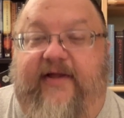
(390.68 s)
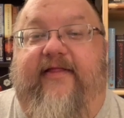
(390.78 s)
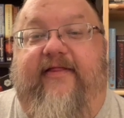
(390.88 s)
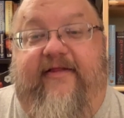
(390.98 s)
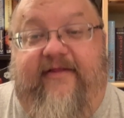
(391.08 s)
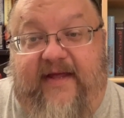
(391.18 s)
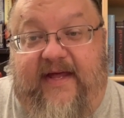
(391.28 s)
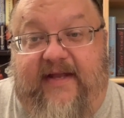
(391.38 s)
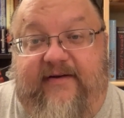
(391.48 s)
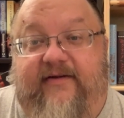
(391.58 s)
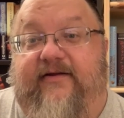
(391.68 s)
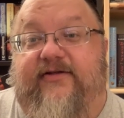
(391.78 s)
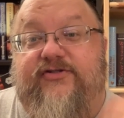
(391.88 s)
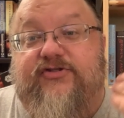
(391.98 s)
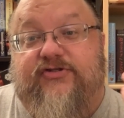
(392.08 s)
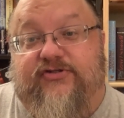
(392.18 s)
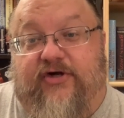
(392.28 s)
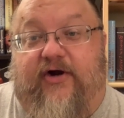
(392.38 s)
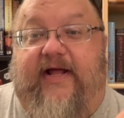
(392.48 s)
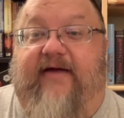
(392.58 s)
then
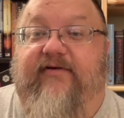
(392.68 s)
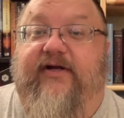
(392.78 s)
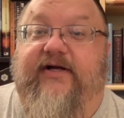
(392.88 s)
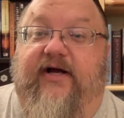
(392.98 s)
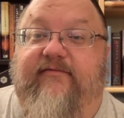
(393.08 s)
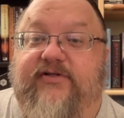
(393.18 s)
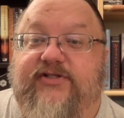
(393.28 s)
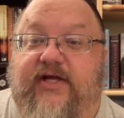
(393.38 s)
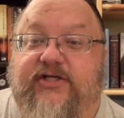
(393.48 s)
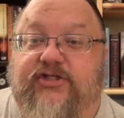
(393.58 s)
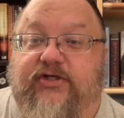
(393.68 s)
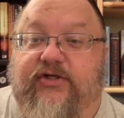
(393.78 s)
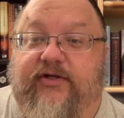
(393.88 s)
start having a conversation.